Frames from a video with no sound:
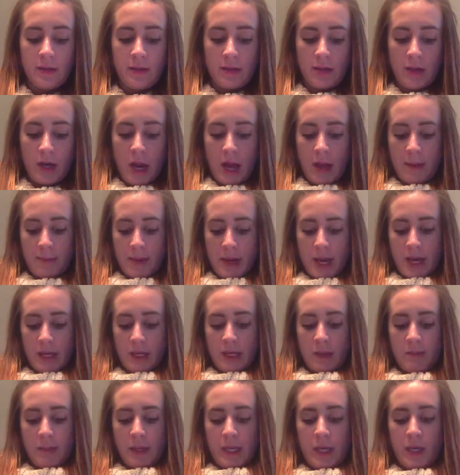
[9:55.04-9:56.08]
their iPad
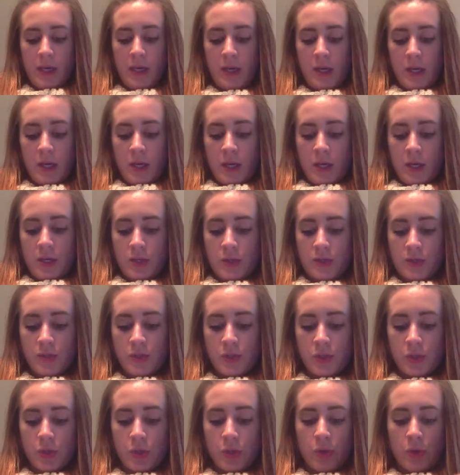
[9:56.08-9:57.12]
can be
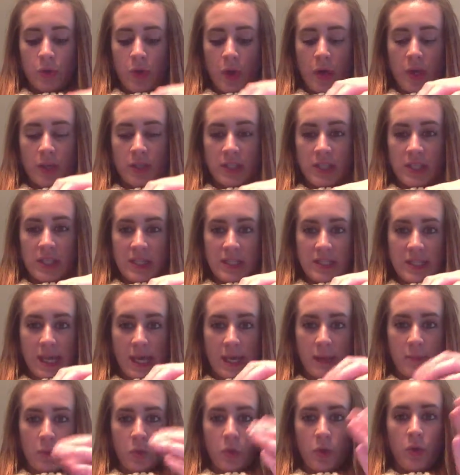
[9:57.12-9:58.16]
screwed onto the
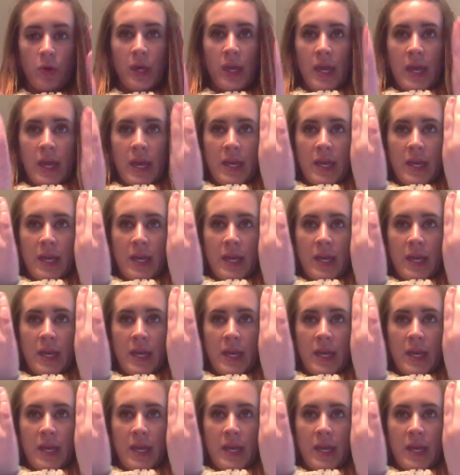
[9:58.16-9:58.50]
table